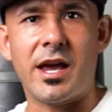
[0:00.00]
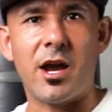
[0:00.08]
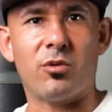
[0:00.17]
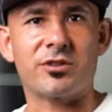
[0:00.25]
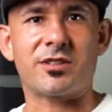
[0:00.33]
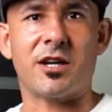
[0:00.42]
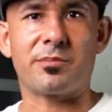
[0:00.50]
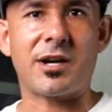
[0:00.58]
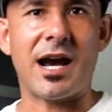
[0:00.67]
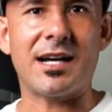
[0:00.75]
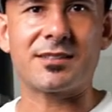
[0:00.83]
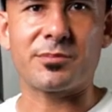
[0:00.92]
Hey, what's up,
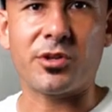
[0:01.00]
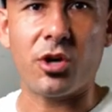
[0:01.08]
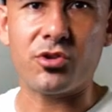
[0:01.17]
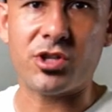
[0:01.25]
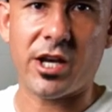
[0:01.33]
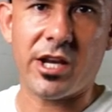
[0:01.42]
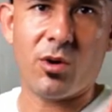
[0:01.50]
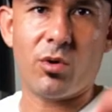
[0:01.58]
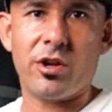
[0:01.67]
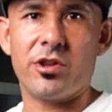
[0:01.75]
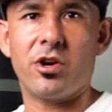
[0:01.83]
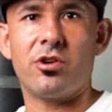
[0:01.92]
guys? I'm Coach Eddie. I'm
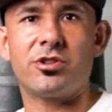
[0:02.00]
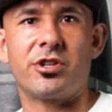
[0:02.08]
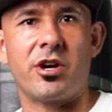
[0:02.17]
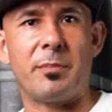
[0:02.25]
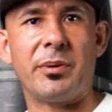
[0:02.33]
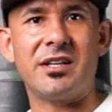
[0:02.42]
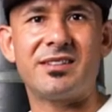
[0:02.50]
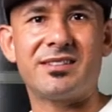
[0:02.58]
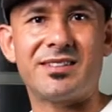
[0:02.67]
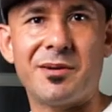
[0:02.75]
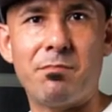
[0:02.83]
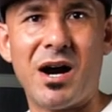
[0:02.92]
one of the owners here at
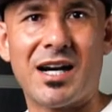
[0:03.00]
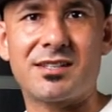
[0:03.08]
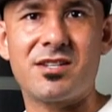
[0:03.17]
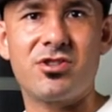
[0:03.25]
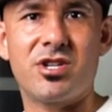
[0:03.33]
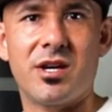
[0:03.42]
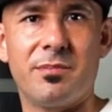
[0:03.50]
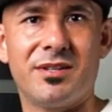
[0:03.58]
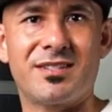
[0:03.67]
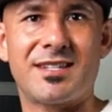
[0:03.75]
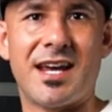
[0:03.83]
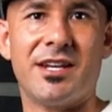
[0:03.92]
PTC Boxing Gym
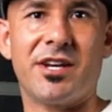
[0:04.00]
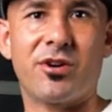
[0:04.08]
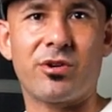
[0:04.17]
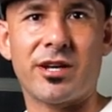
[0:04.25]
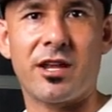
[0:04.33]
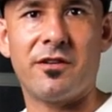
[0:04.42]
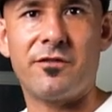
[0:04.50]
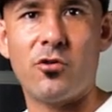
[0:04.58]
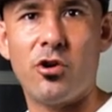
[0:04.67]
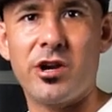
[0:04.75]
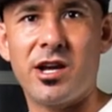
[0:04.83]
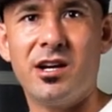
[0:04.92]
in San Diego,
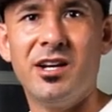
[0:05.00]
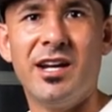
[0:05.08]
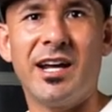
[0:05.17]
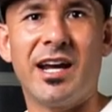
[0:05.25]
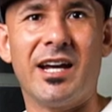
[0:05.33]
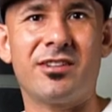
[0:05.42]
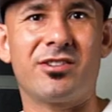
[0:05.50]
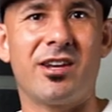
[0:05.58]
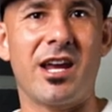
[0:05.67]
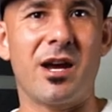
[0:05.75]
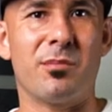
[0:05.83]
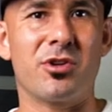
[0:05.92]
California. And
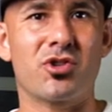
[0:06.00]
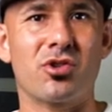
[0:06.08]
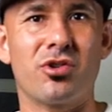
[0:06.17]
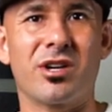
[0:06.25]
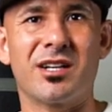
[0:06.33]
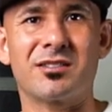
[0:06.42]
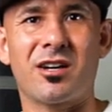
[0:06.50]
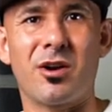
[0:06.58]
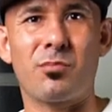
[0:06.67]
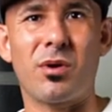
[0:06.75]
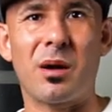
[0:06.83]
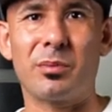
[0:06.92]
today I'm going to show you guys how to
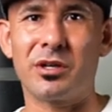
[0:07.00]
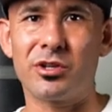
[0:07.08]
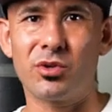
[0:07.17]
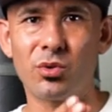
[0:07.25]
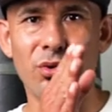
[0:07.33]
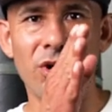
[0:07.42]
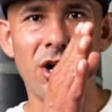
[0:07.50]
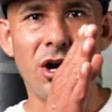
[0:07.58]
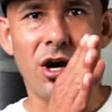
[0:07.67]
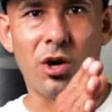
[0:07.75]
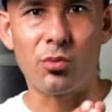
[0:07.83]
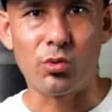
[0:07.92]
properly do
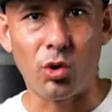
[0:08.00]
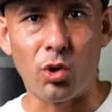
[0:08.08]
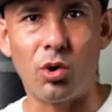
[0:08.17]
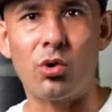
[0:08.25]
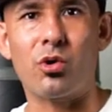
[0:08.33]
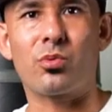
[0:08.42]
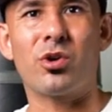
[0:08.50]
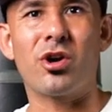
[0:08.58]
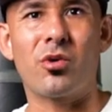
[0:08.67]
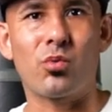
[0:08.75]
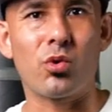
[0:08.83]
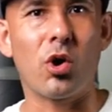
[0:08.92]
a roll or
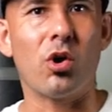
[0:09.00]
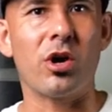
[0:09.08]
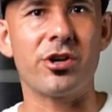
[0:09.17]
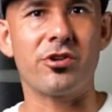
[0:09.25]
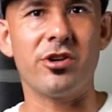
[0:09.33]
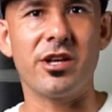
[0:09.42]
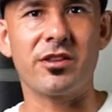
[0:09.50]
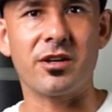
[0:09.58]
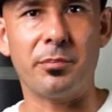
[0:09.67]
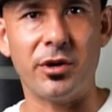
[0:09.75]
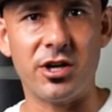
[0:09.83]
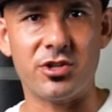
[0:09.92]
roll underneath a
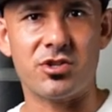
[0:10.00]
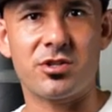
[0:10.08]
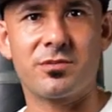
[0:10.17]
punch.